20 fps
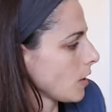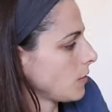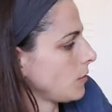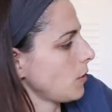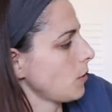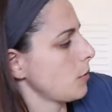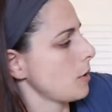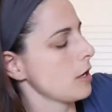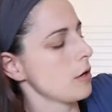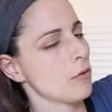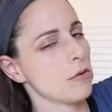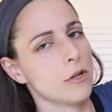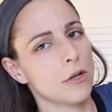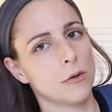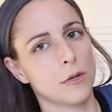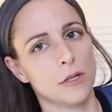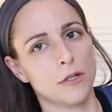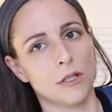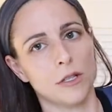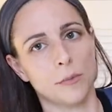So what you do
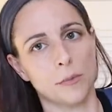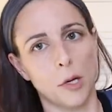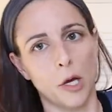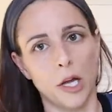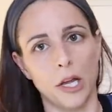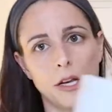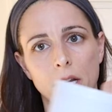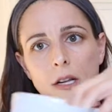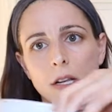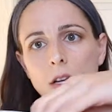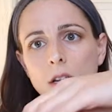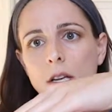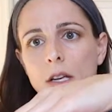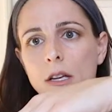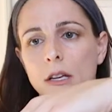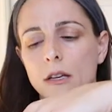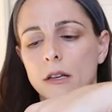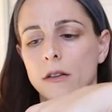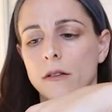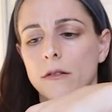is just put
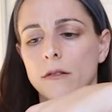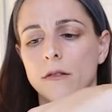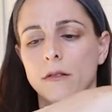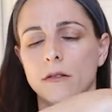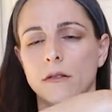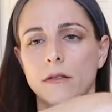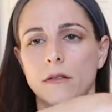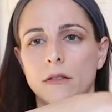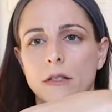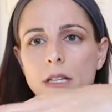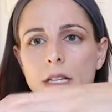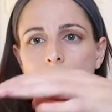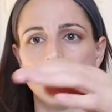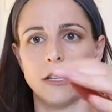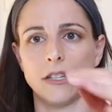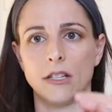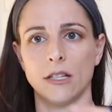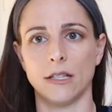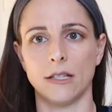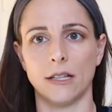the
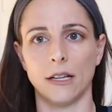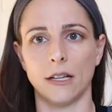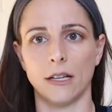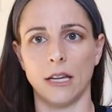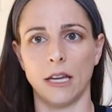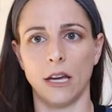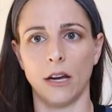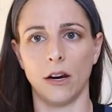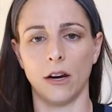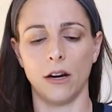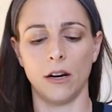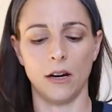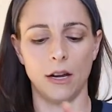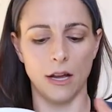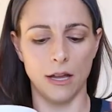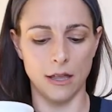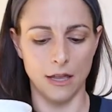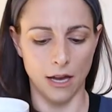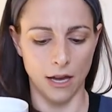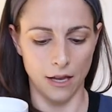dishes on here,
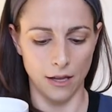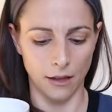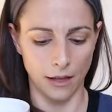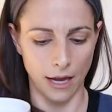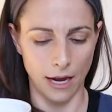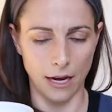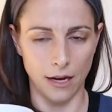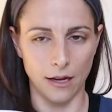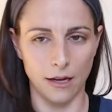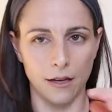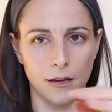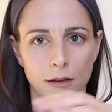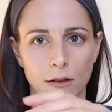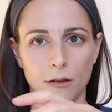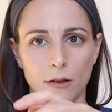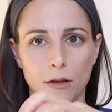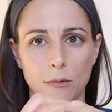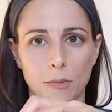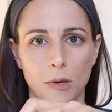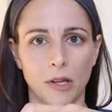and then like
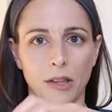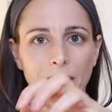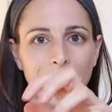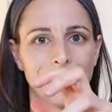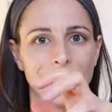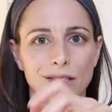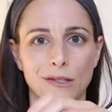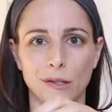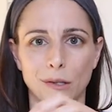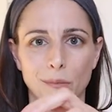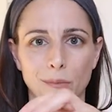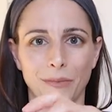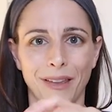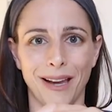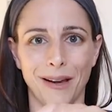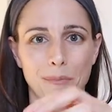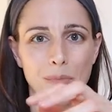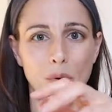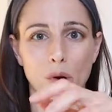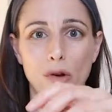you put like some
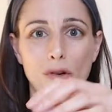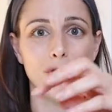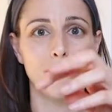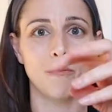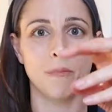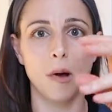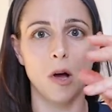like poof